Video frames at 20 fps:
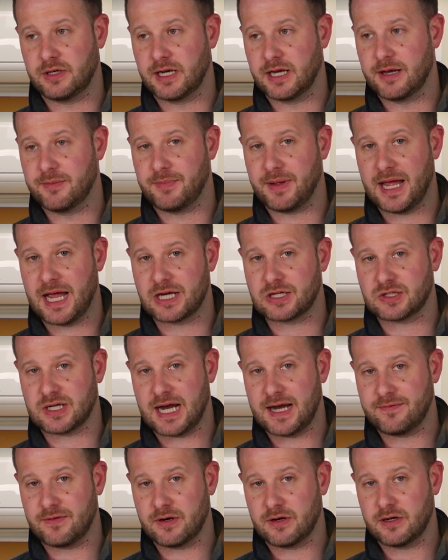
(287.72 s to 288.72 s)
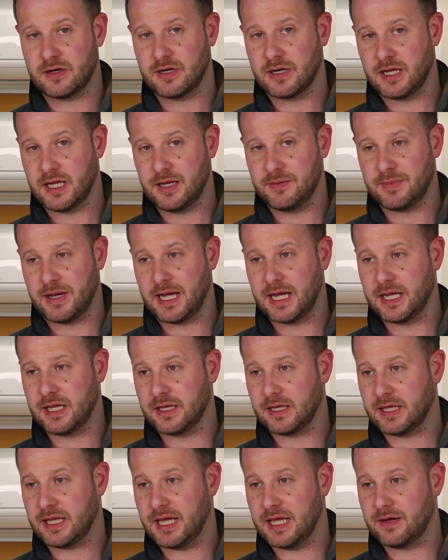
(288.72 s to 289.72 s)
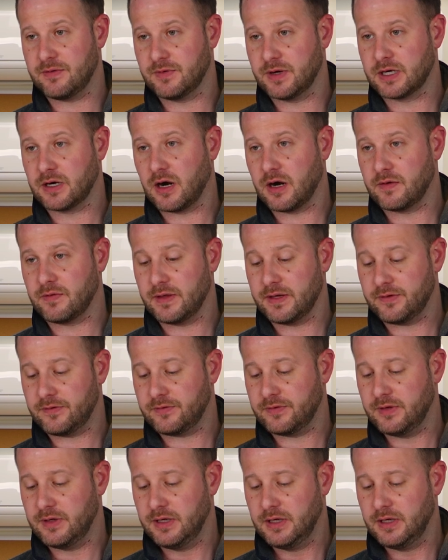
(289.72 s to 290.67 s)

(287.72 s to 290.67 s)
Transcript: and an impact driver in my kit regardless.